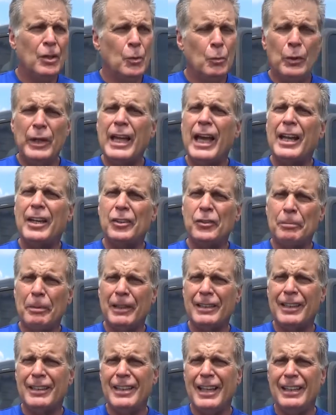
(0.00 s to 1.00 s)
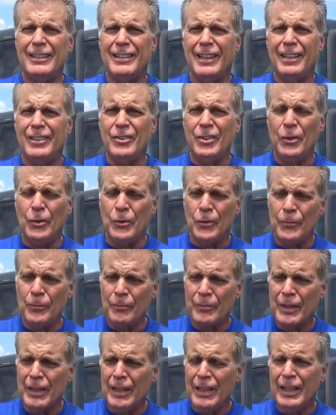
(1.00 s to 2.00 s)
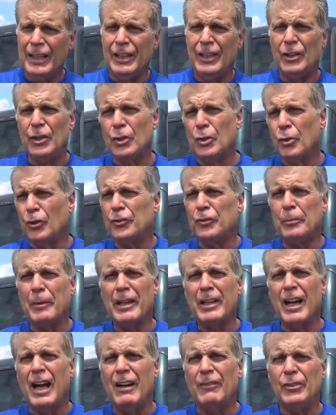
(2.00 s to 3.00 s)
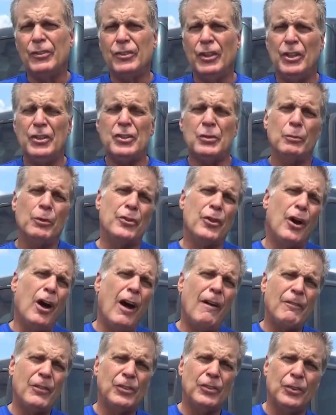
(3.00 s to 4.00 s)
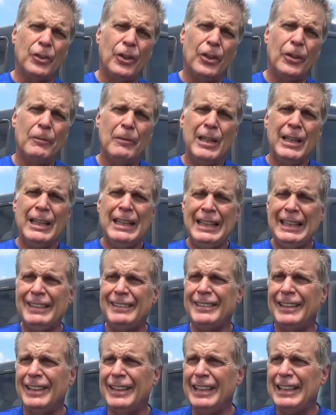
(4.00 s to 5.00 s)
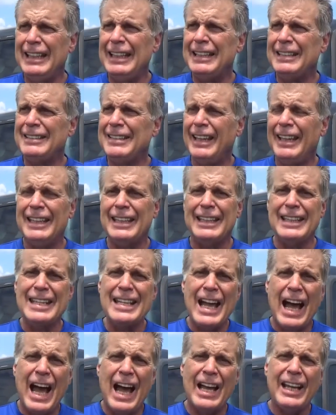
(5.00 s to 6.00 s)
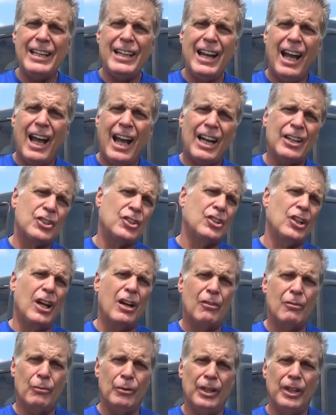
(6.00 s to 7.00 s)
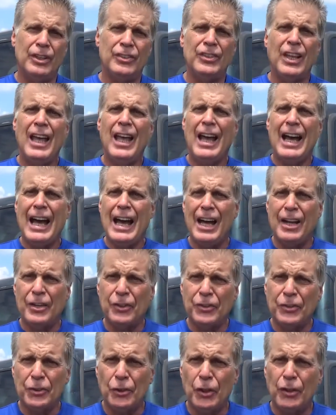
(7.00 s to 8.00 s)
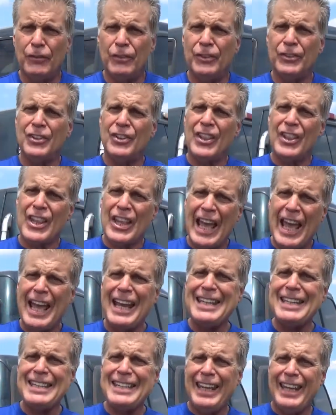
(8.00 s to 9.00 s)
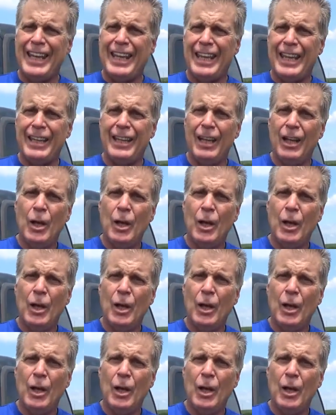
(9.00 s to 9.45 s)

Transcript: We got inspected that day too, and in the course of my conversation with the officer, he said that he had taken 9 Hotshot rigs out of service that day